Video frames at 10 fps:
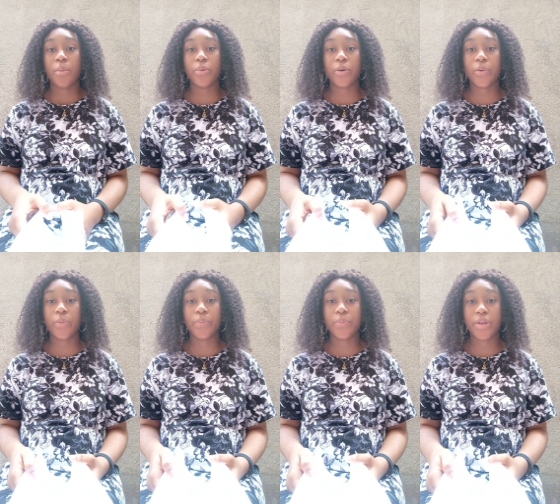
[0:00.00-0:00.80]
But
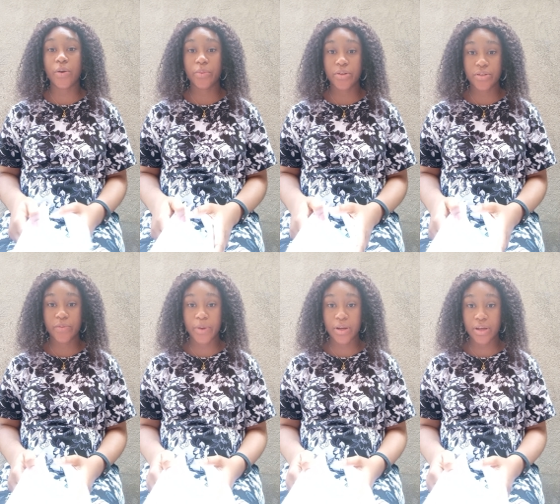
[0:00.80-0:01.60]
that will be
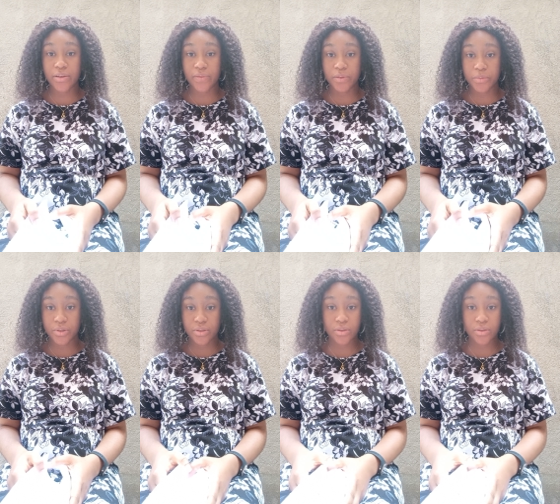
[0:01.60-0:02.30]
resolved by the end of the month.